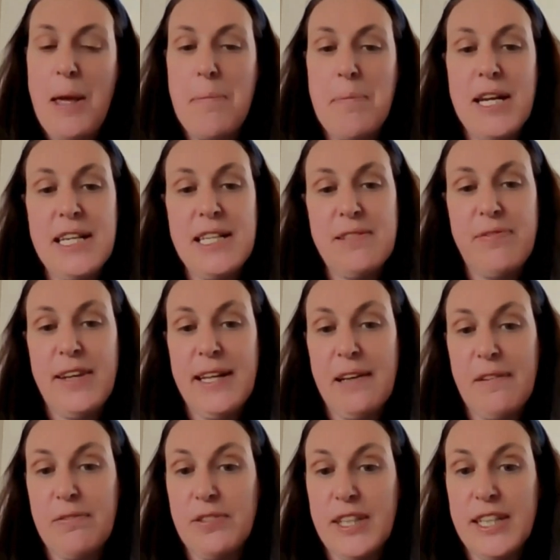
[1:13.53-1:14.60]
Please
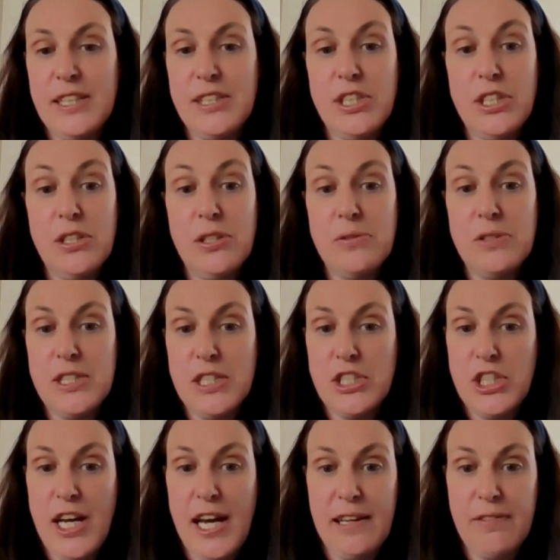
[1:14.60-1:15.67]
feel free to use the
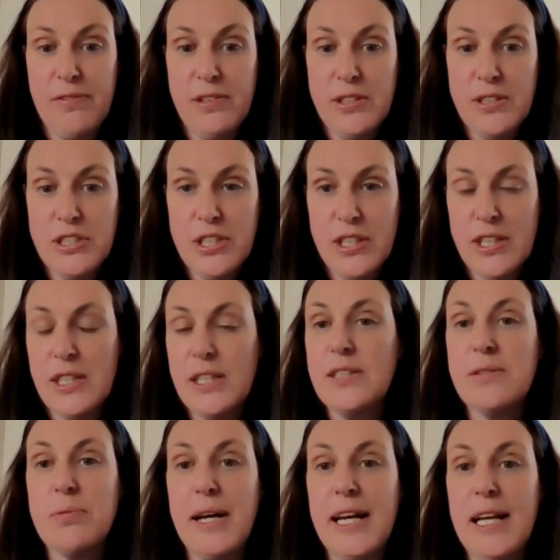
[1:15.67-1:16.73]
chat function
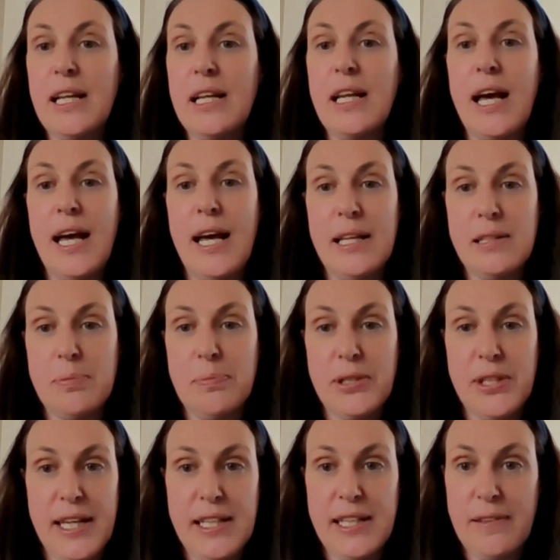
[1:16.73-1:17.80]
as well and
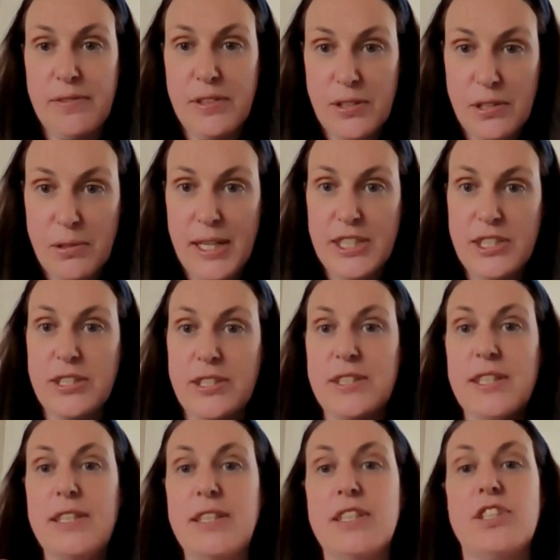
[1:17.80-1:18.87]
put any of your
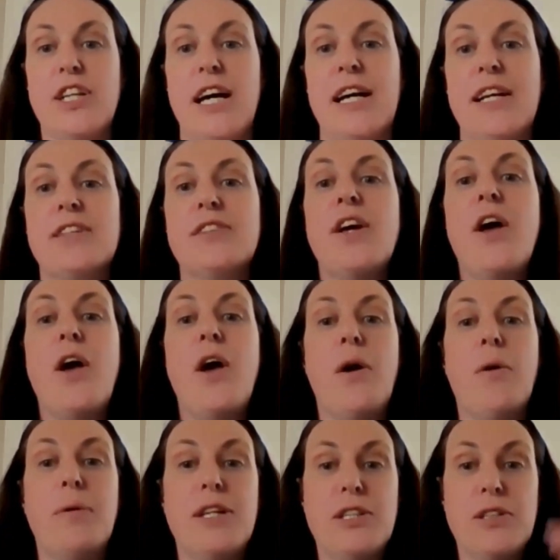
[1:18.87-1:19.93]
questions in the chat.
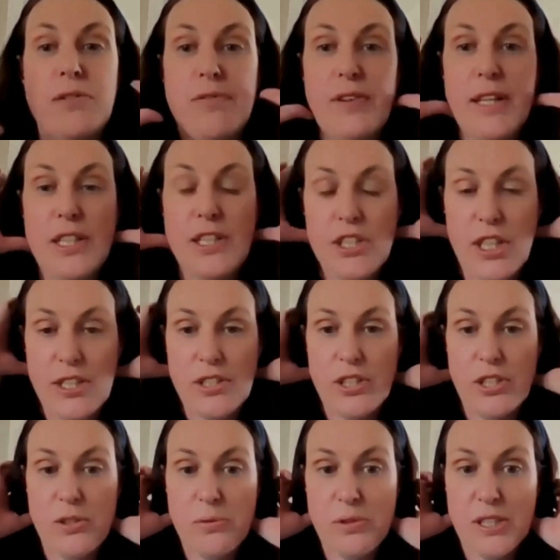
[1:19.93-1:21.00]
We do finish at
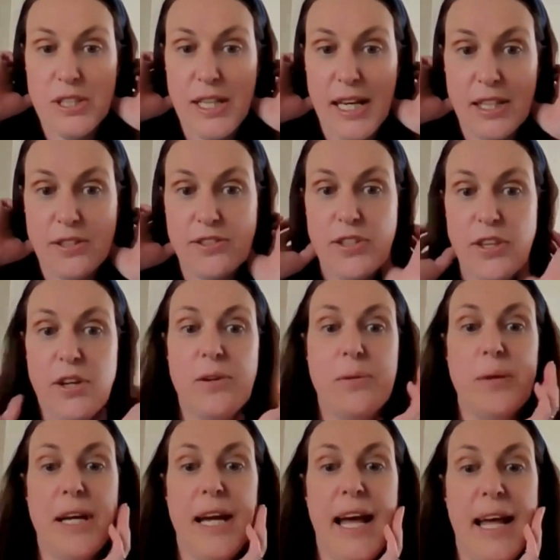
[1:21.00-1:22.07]
2 today,
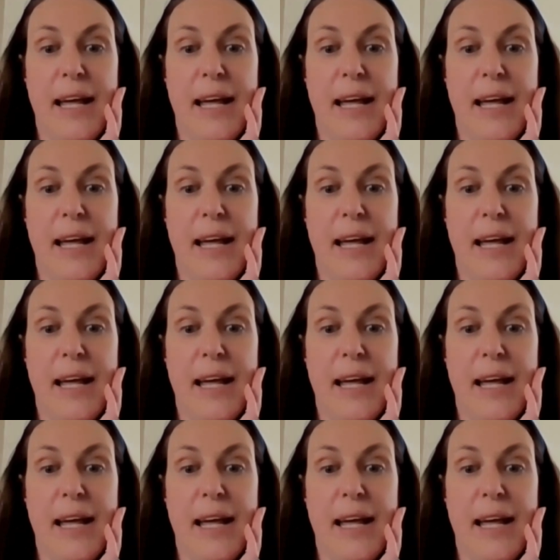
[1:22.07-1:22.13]
so